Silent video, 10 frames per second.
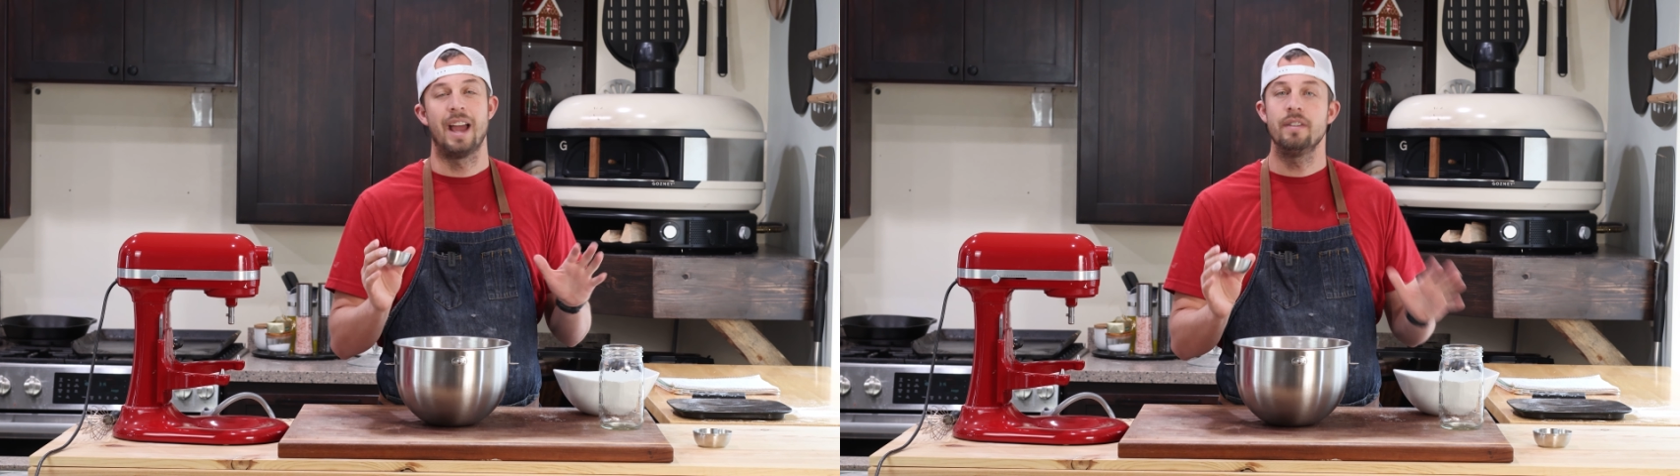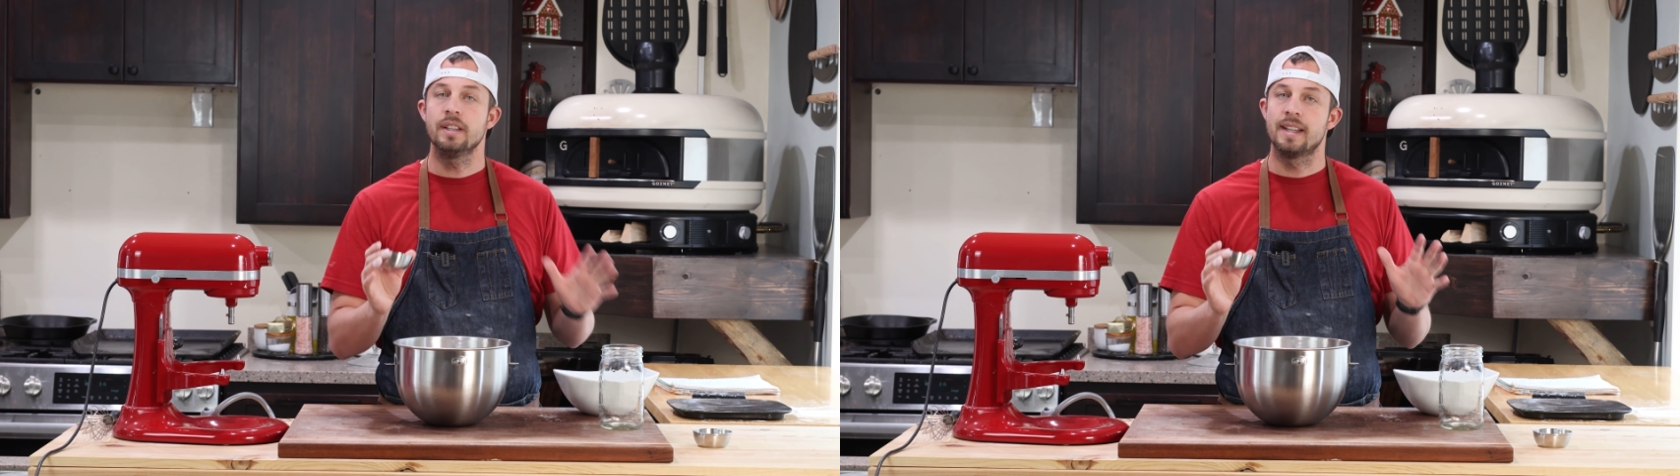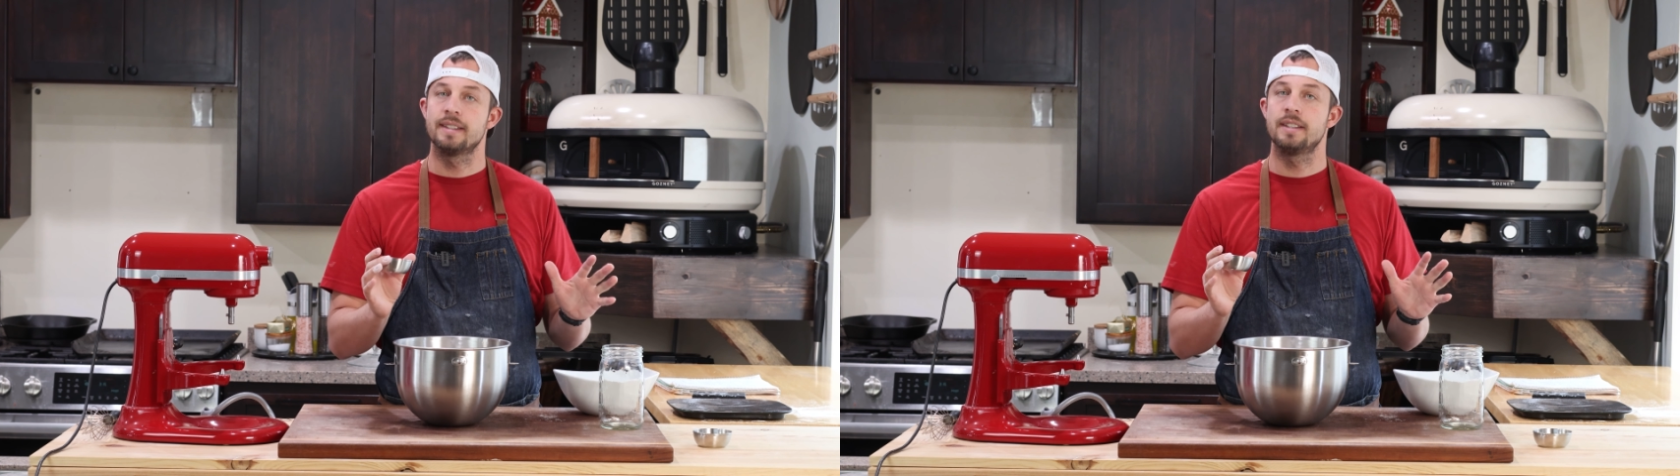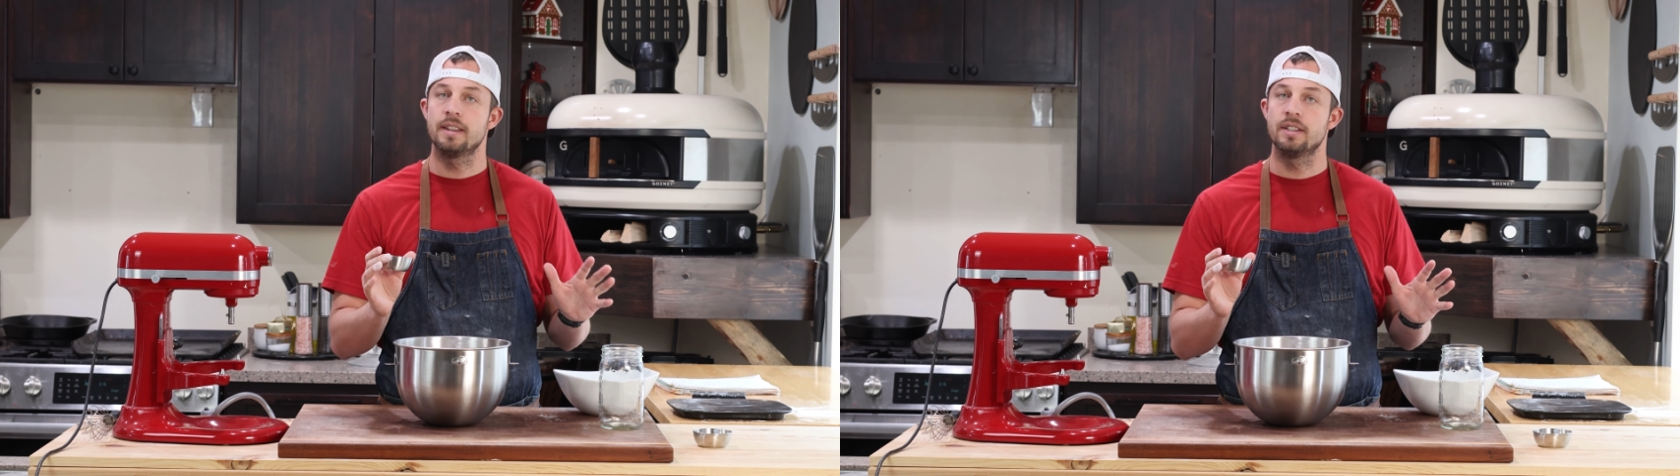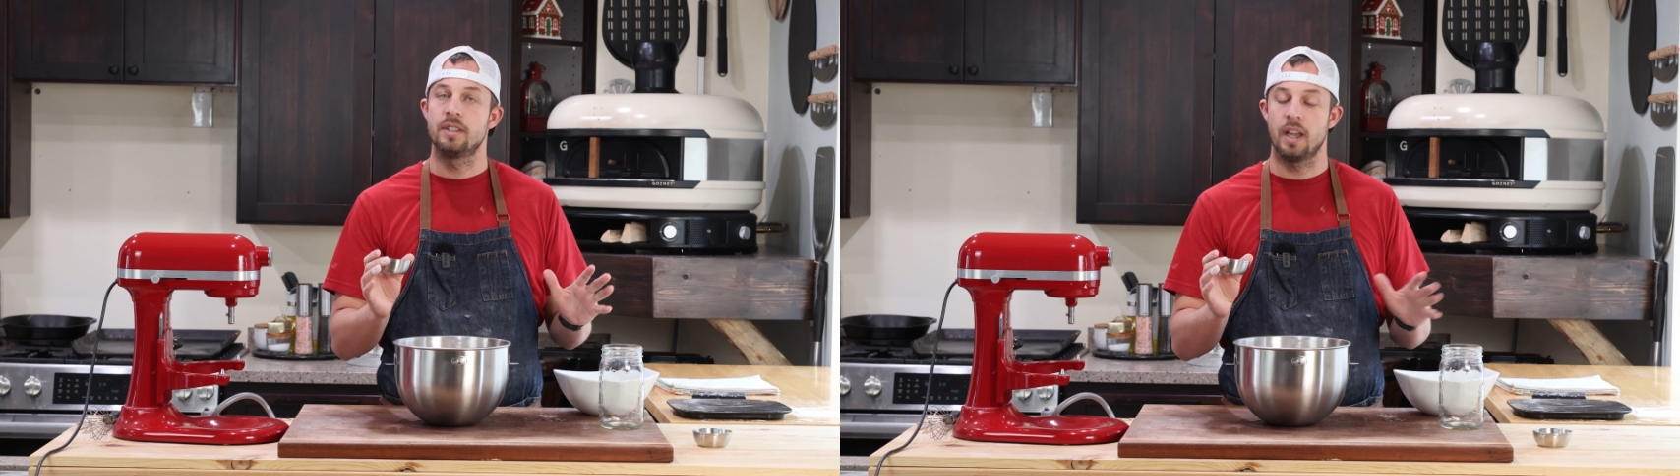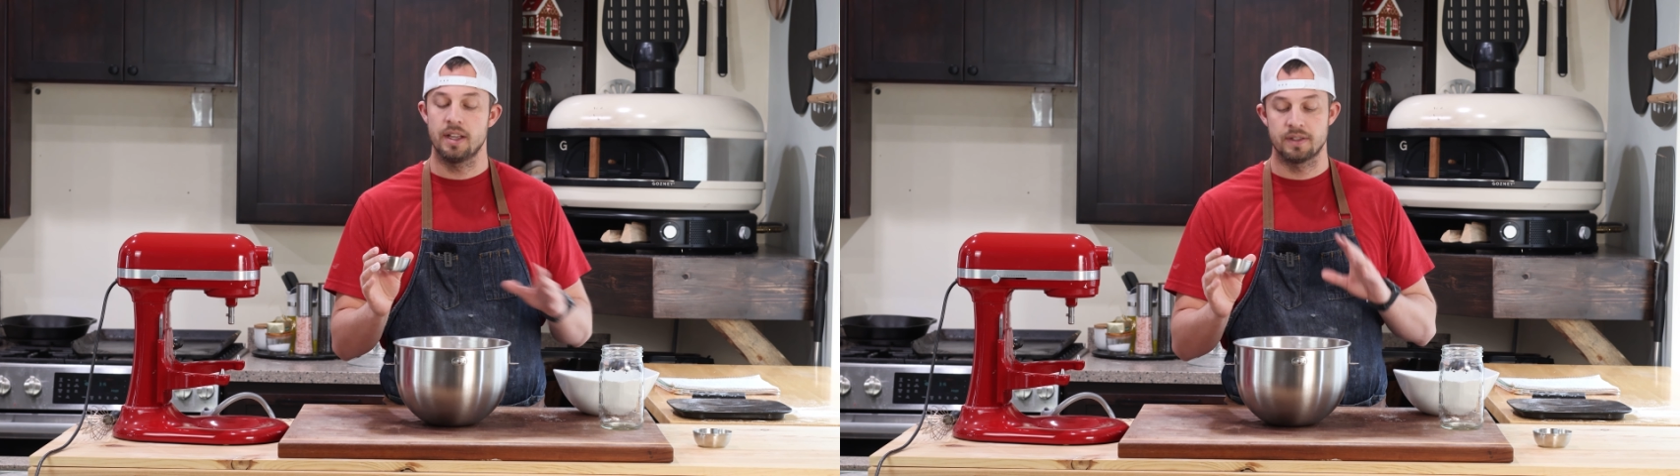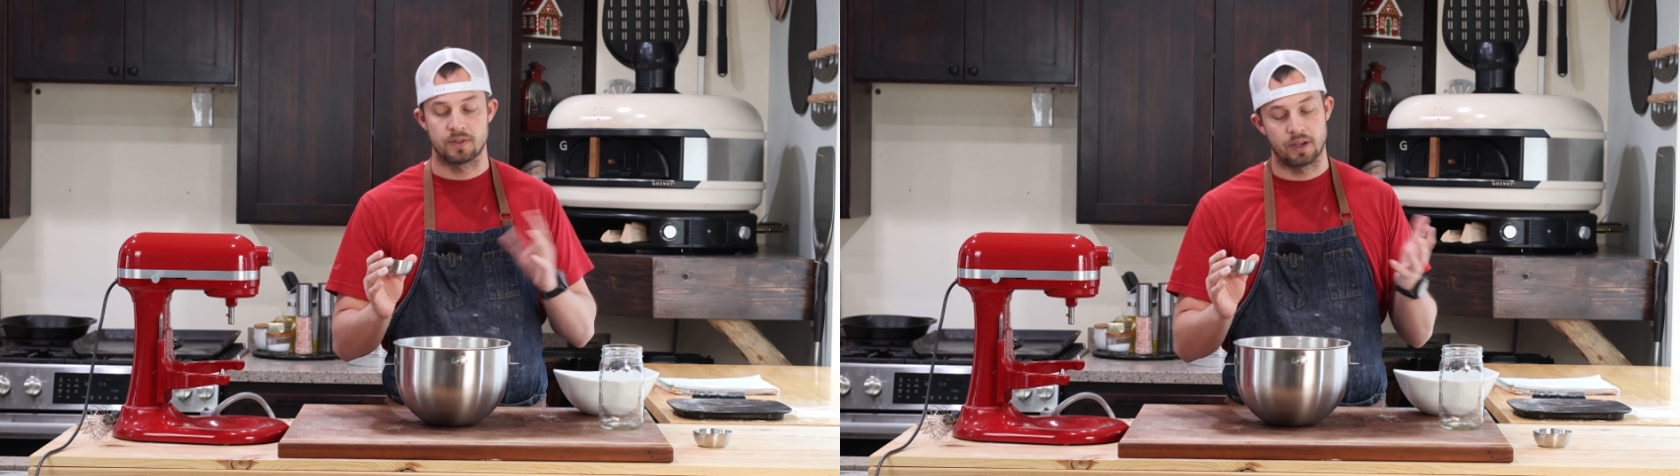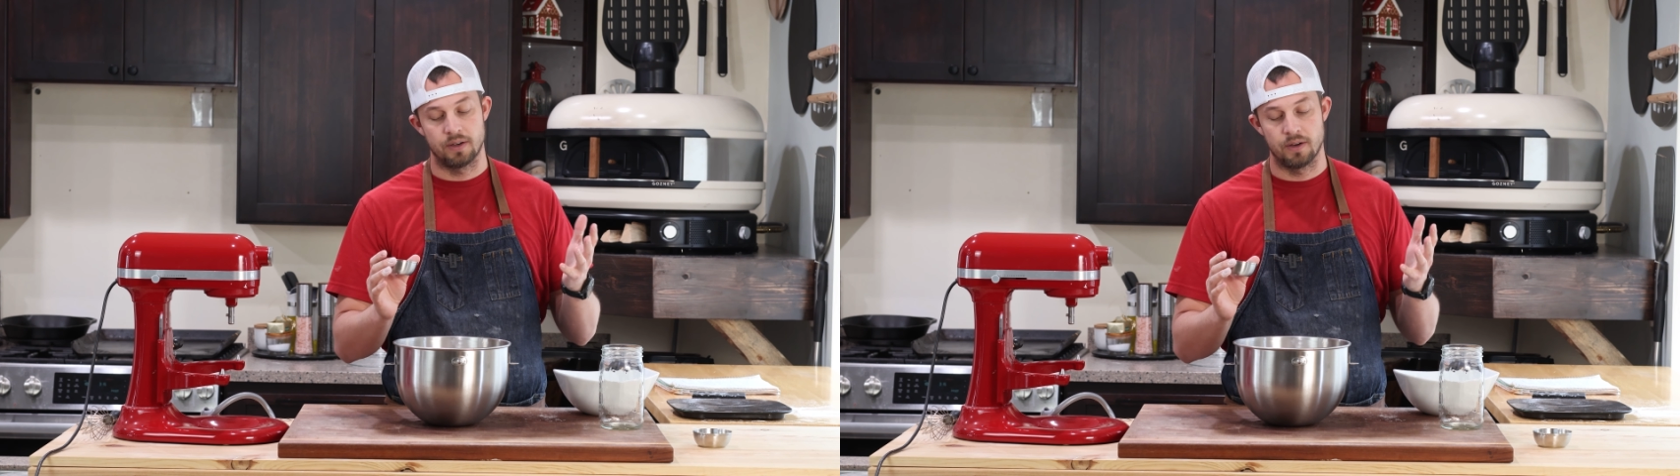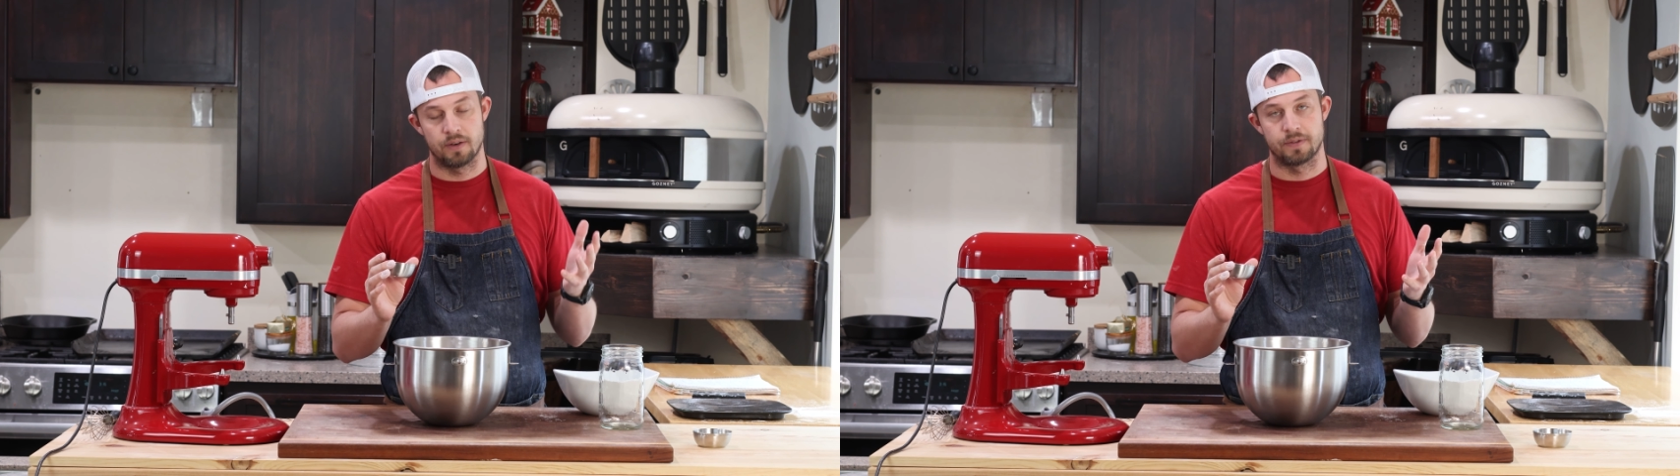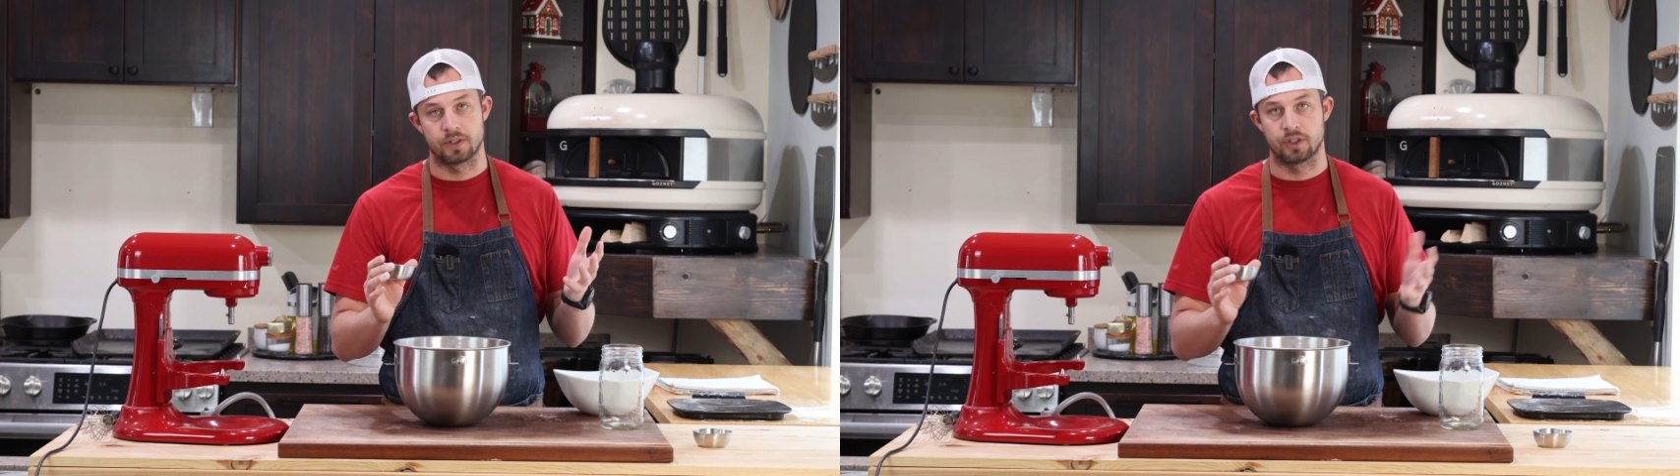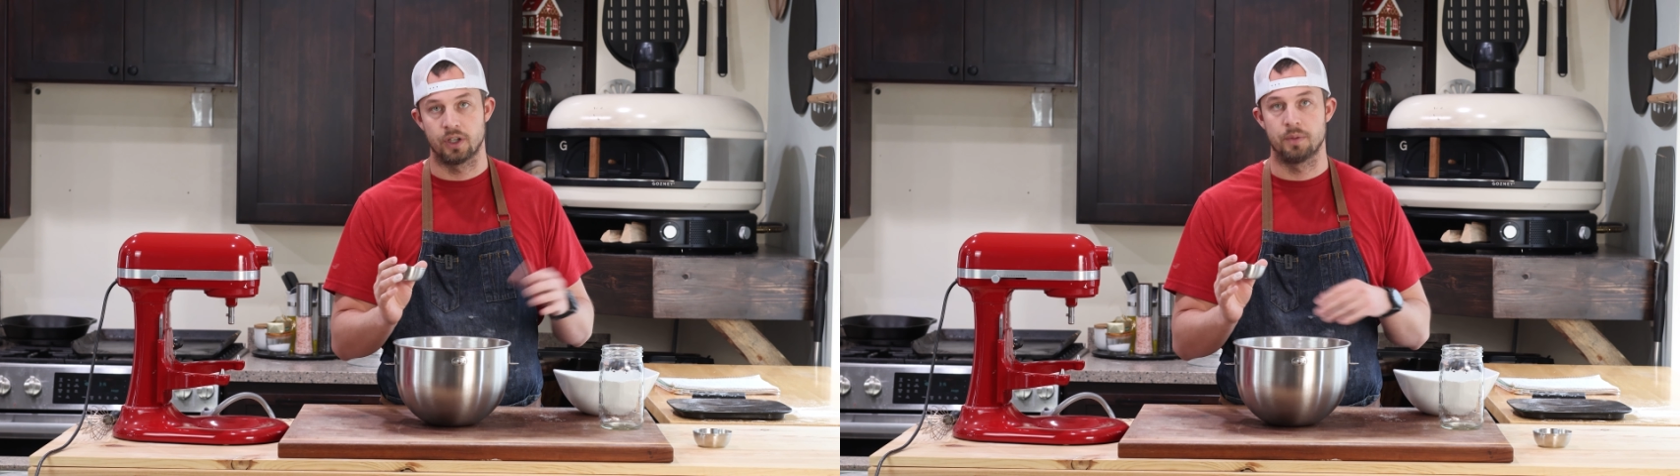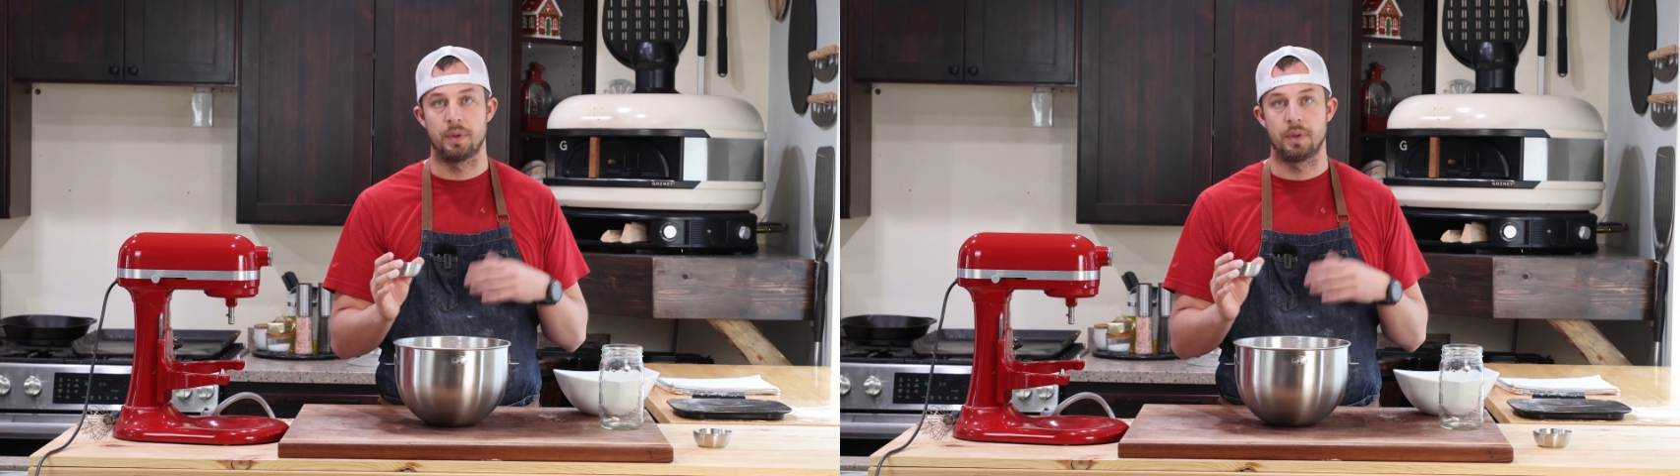I haven't tested this yet, so I don't know for sure,